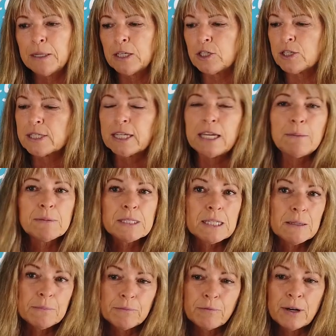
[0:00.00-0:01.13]
It just keeps
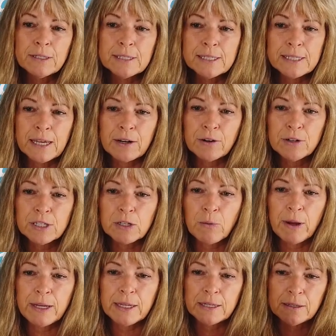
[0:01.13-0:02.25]
them front and center
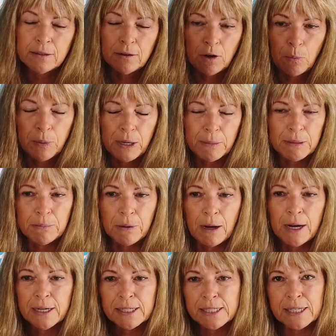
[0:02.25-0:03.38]
so I can open up the
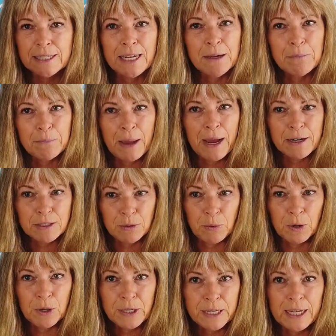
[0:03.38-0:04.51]
box and get back to
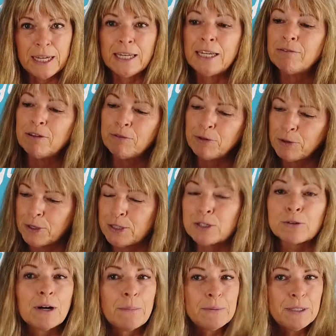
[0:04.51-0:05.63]
work. And even if you're
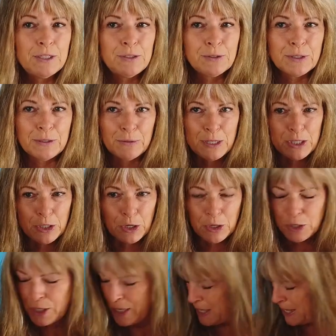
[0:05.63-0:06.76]
interrupted, you can
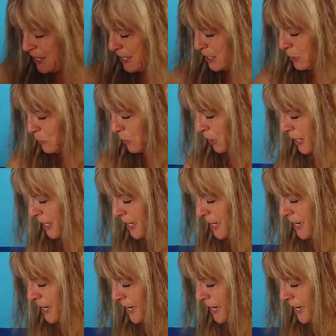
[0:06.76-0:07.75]
return to working.